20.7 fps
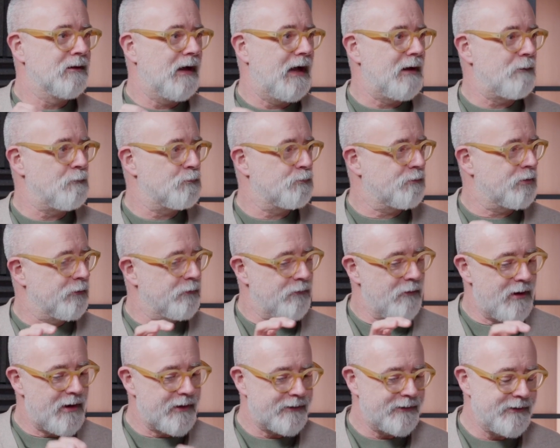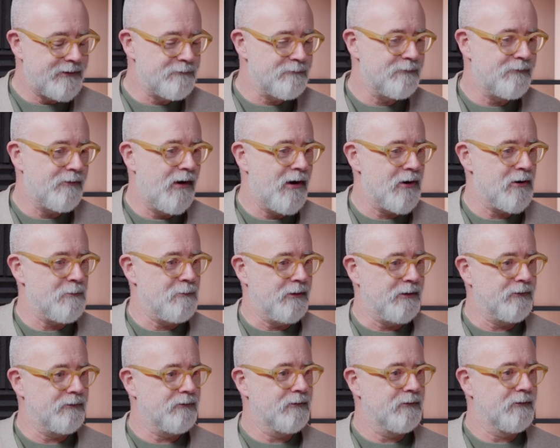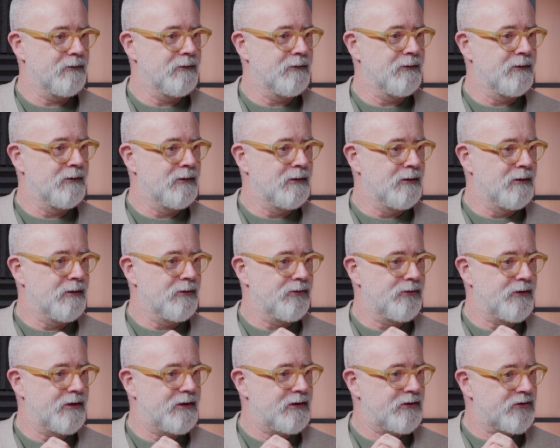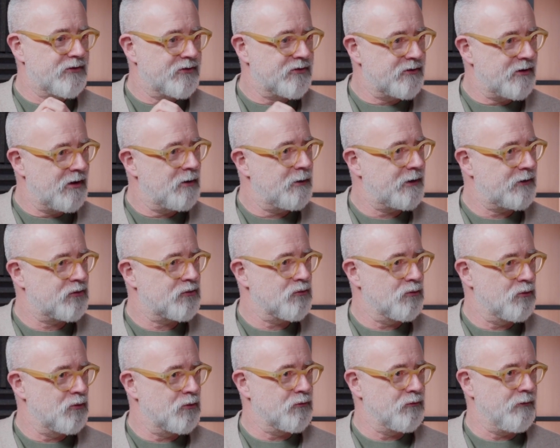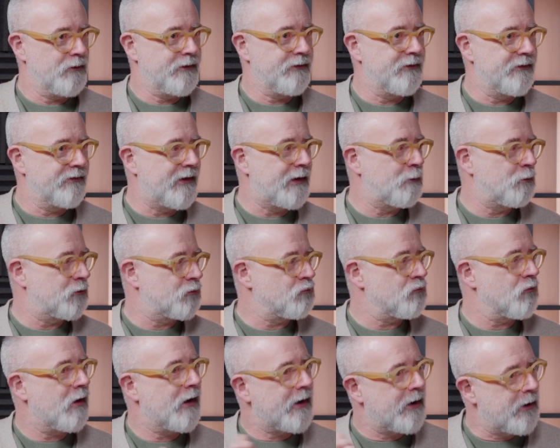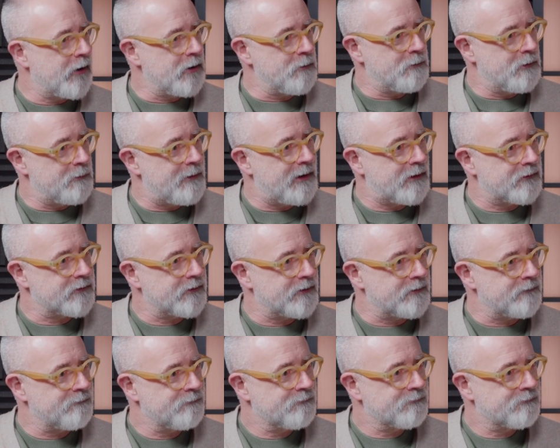and provide an environment that is so extraordinary that they would write home about it.